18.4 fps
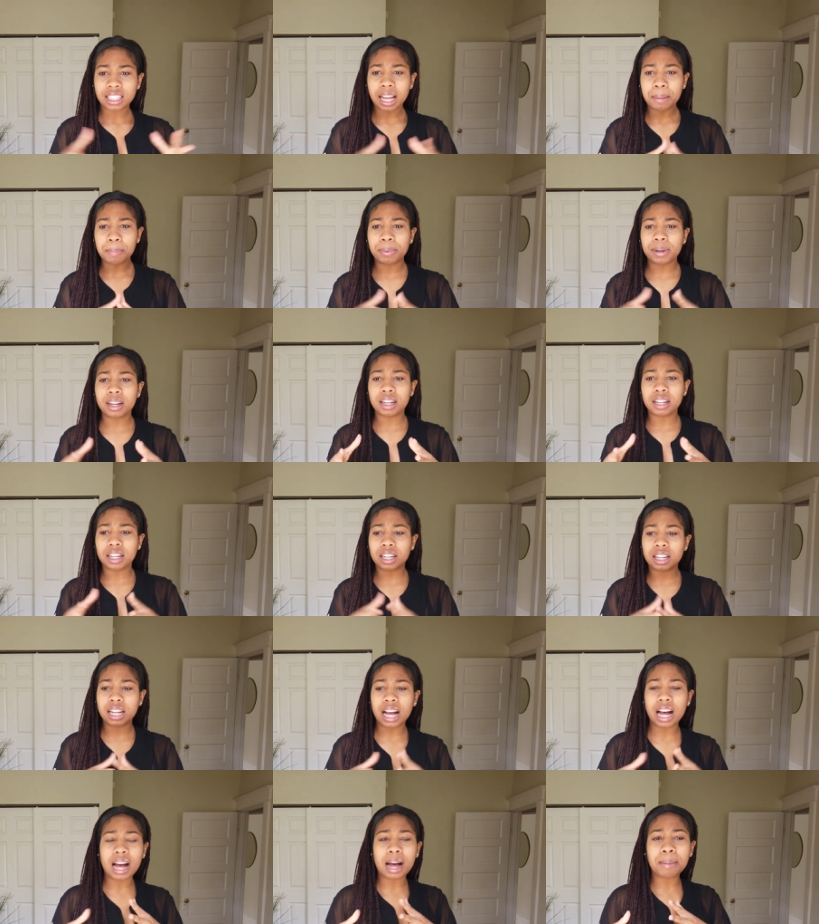type
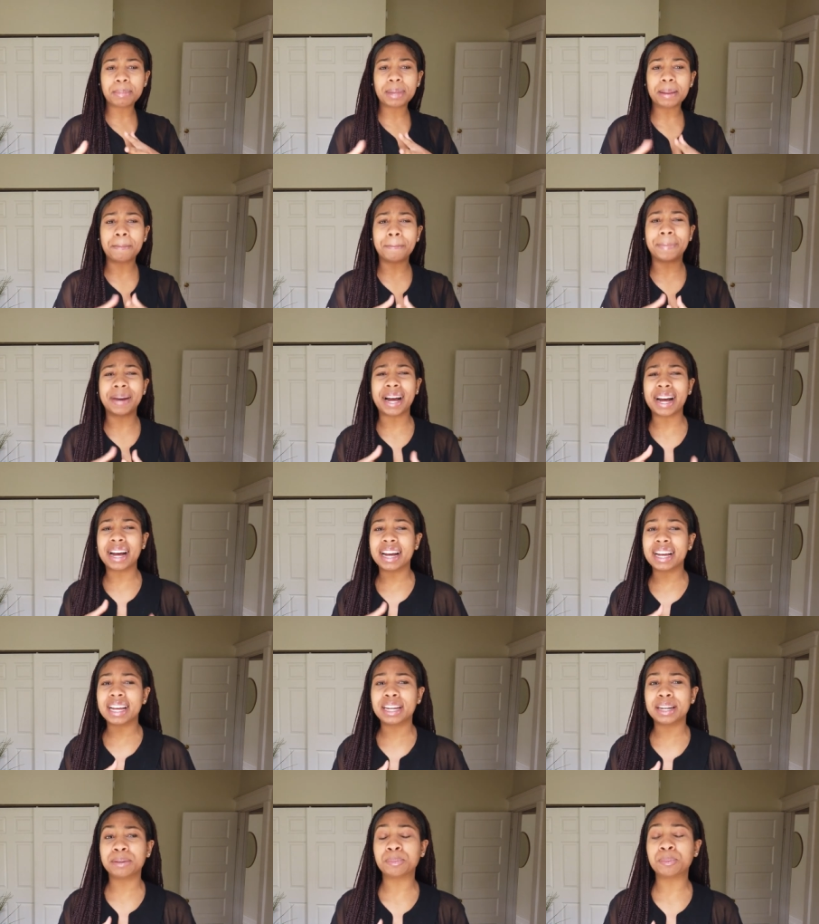of common
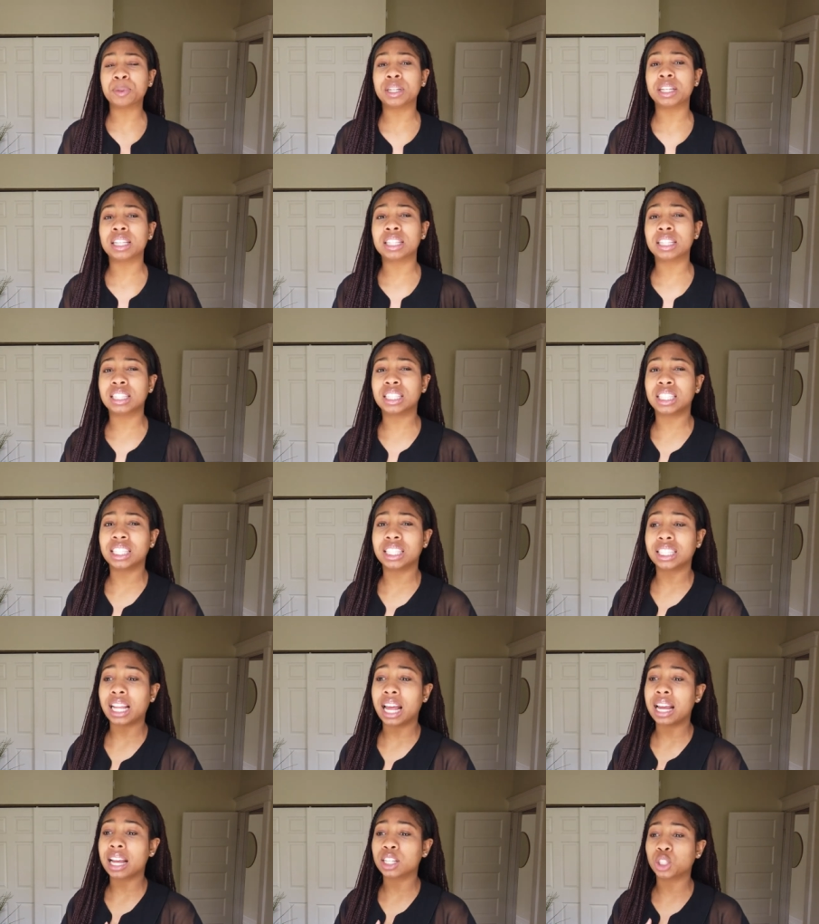bond with
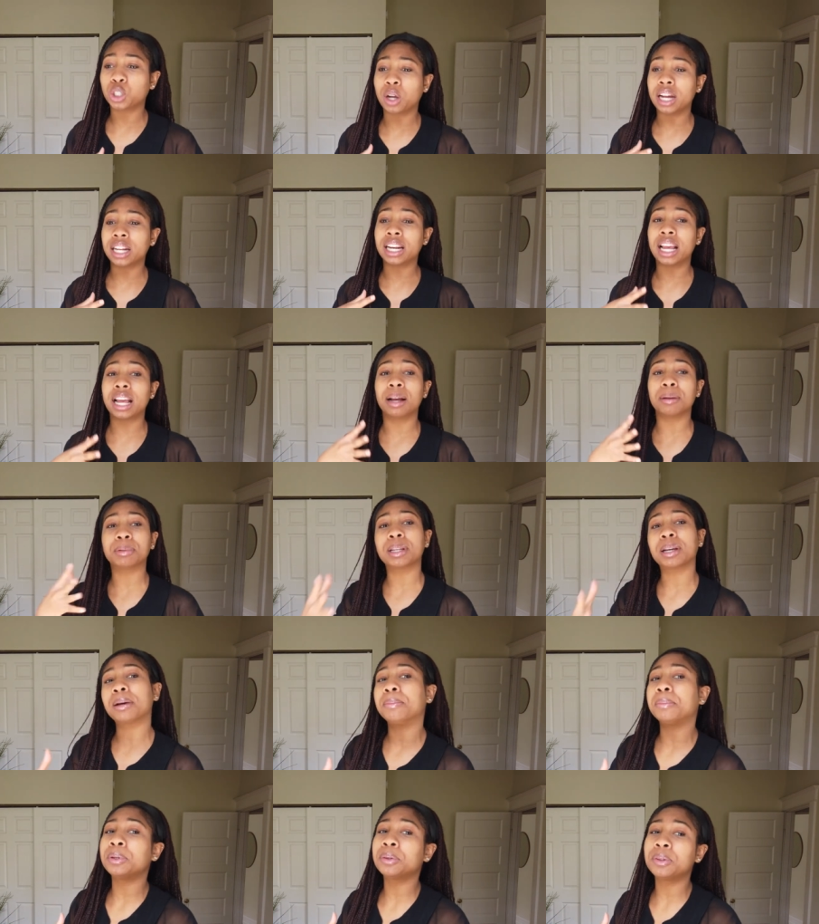just like trying to help the
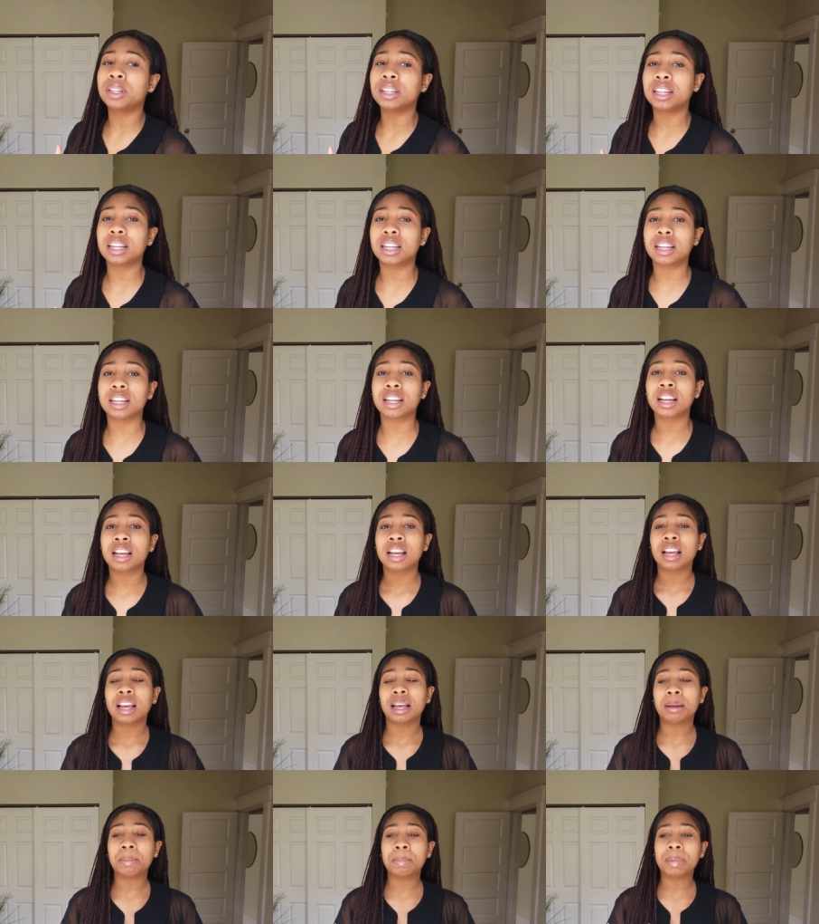community
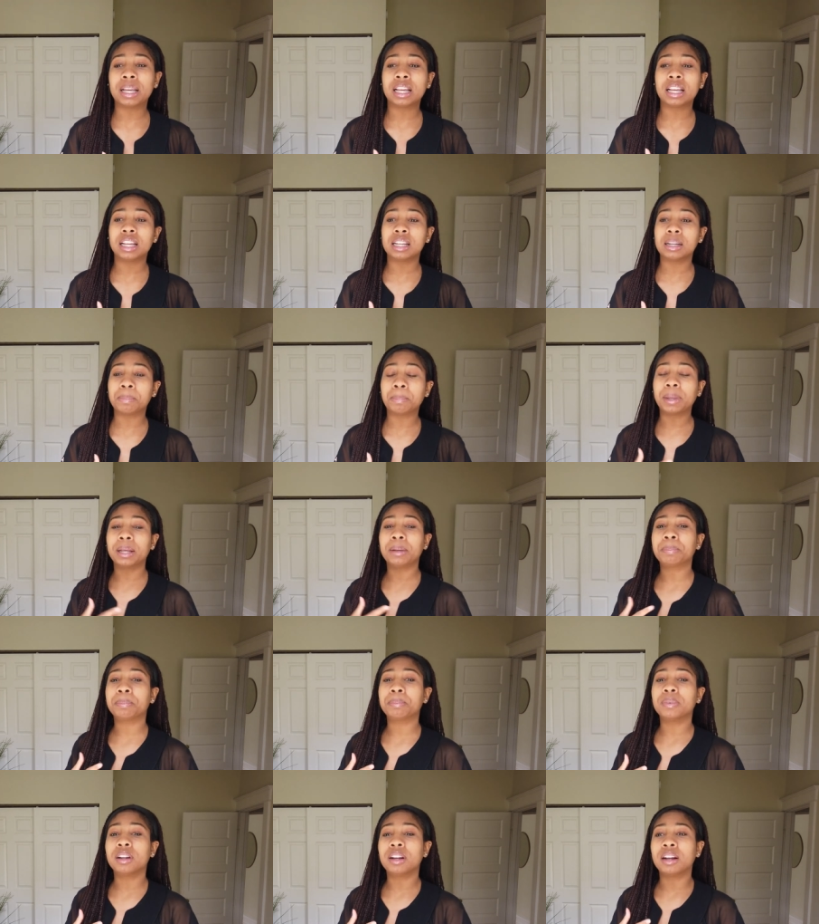and being
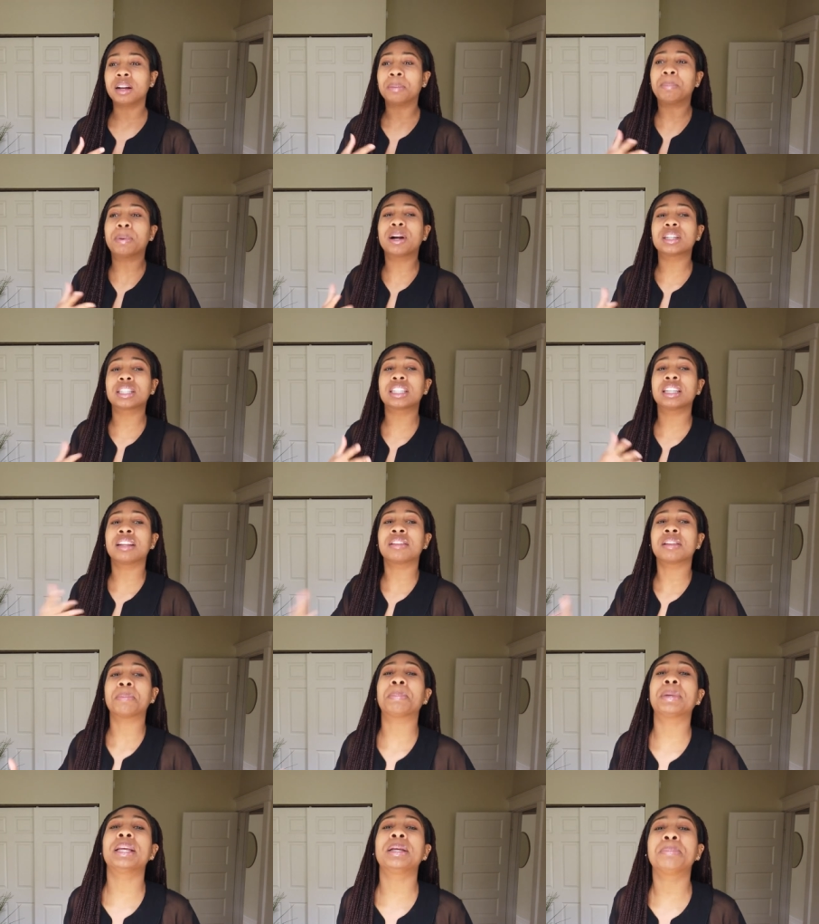a person
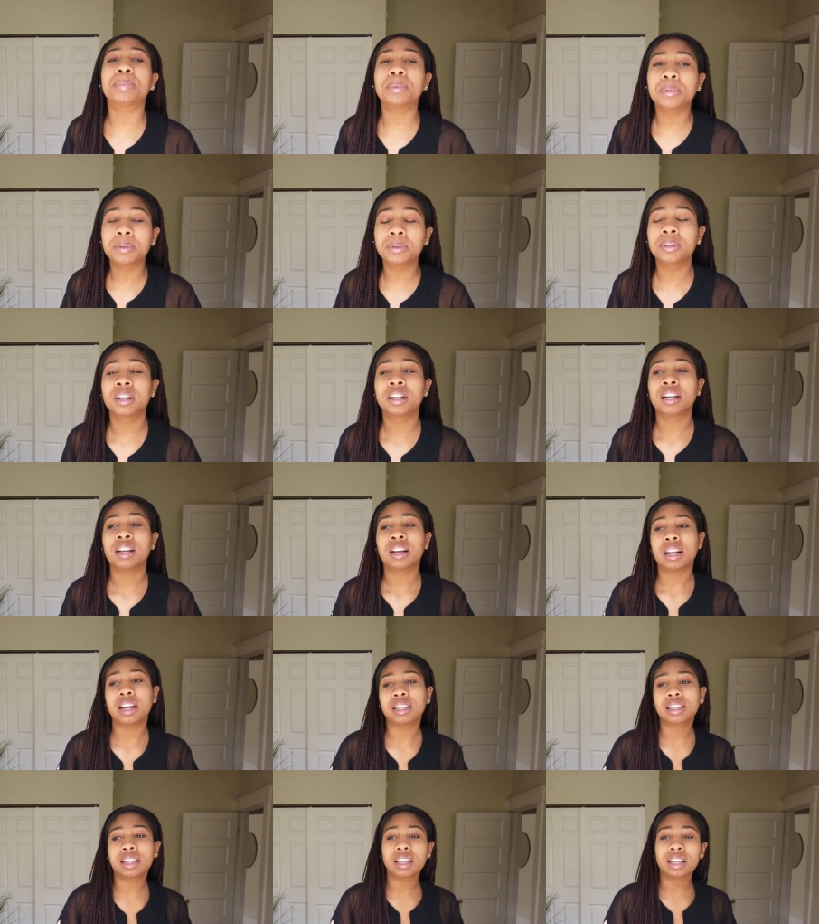of the people.
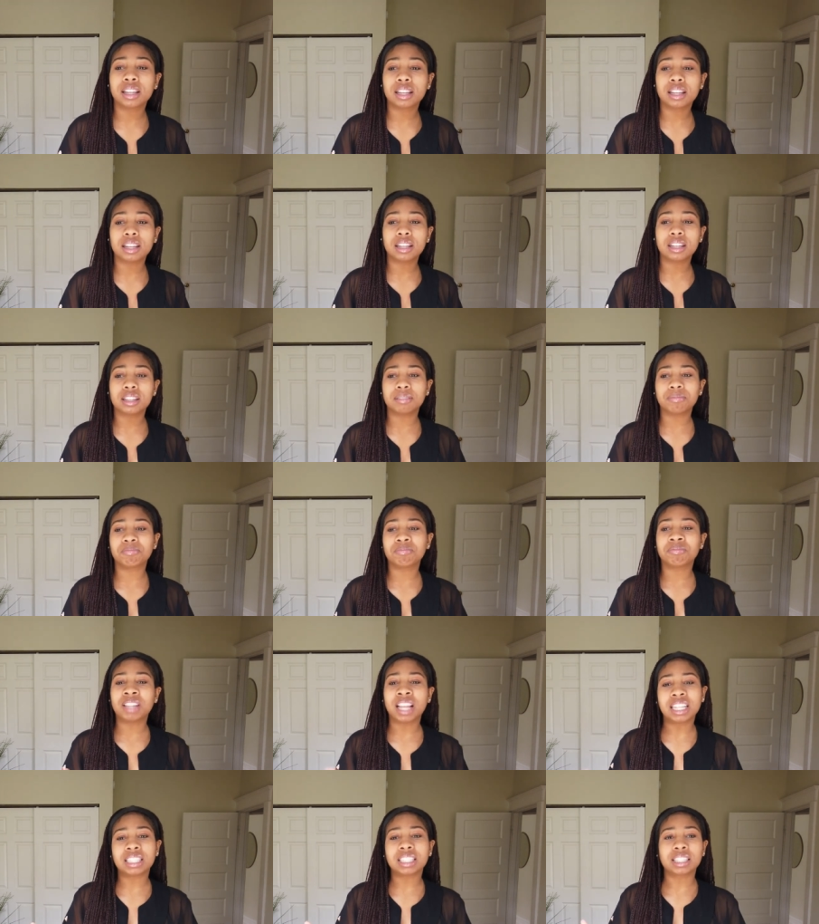I think
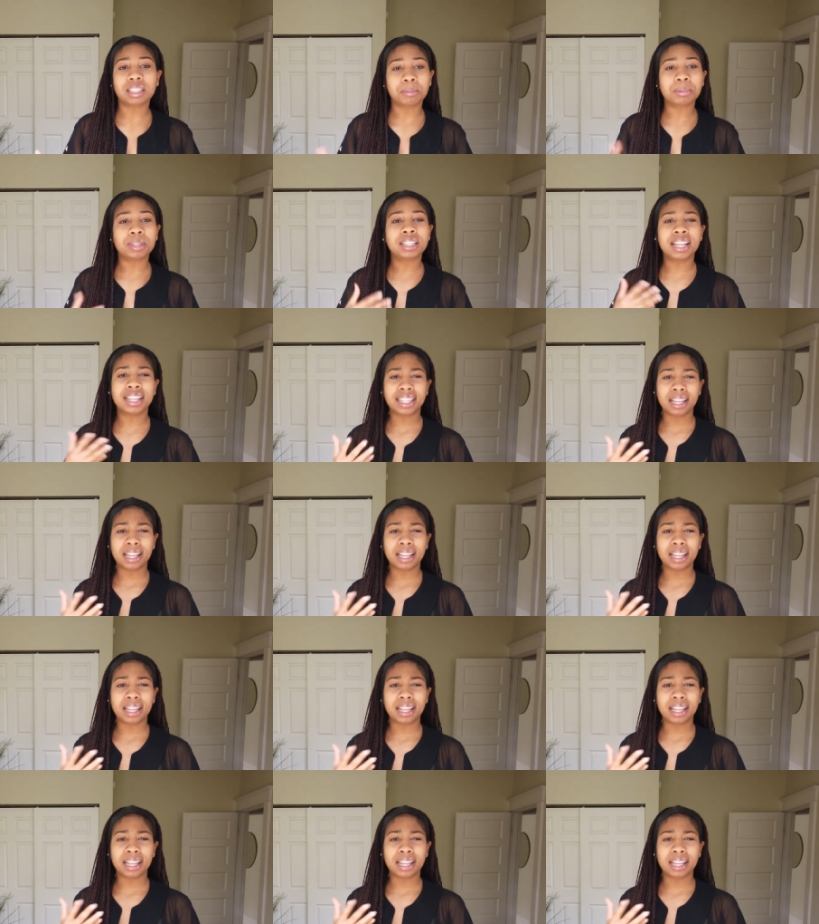that's something